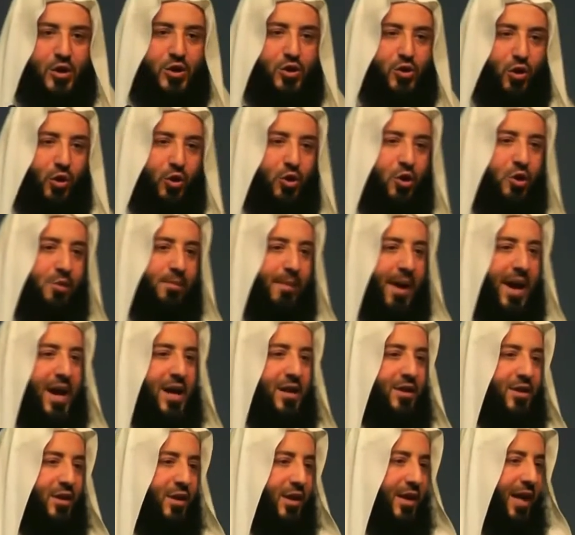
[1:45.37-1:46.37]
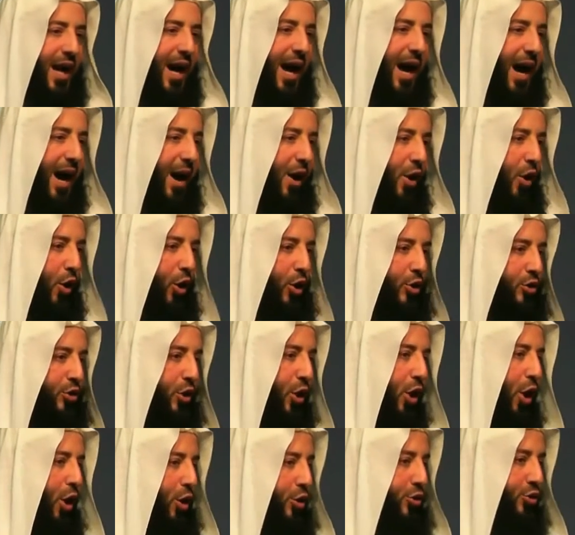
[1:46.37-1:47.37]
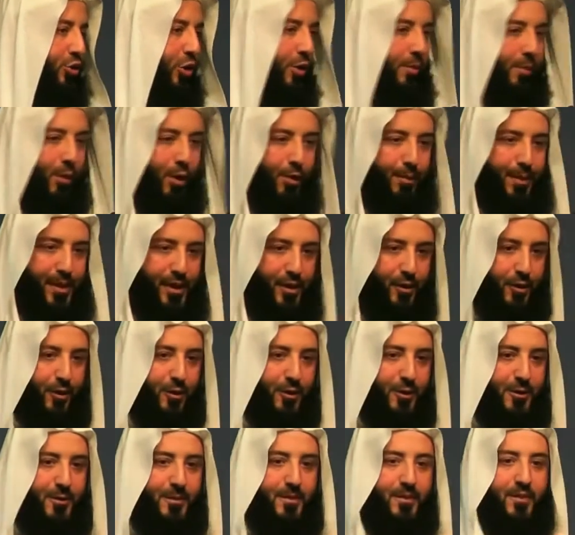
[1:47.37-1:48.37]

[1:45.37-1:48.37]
So you made the car or the automobile.